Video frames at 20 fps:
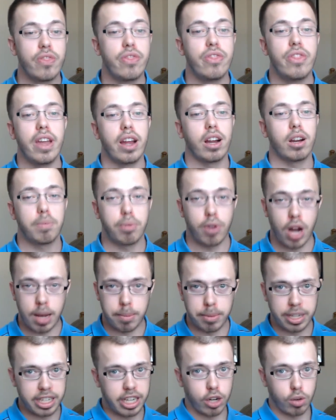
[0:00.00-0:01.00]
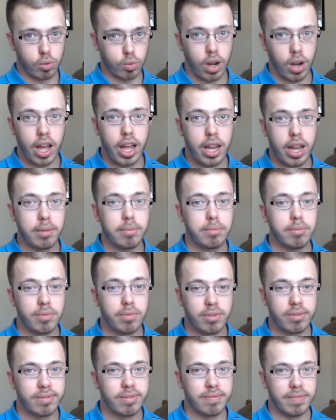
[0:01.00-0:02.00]
they're probably going to run
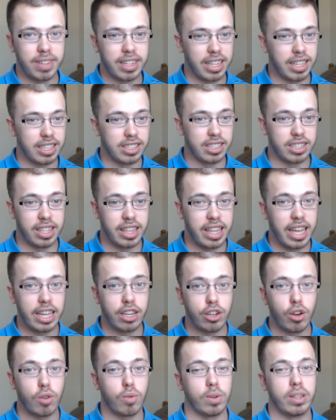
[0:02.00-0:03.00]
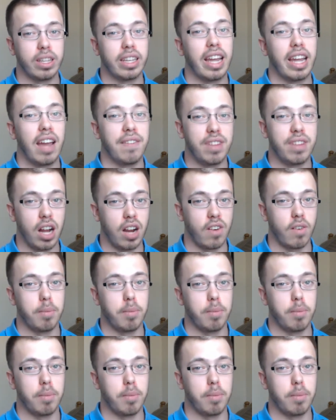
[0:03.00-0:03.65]
because they don't really have the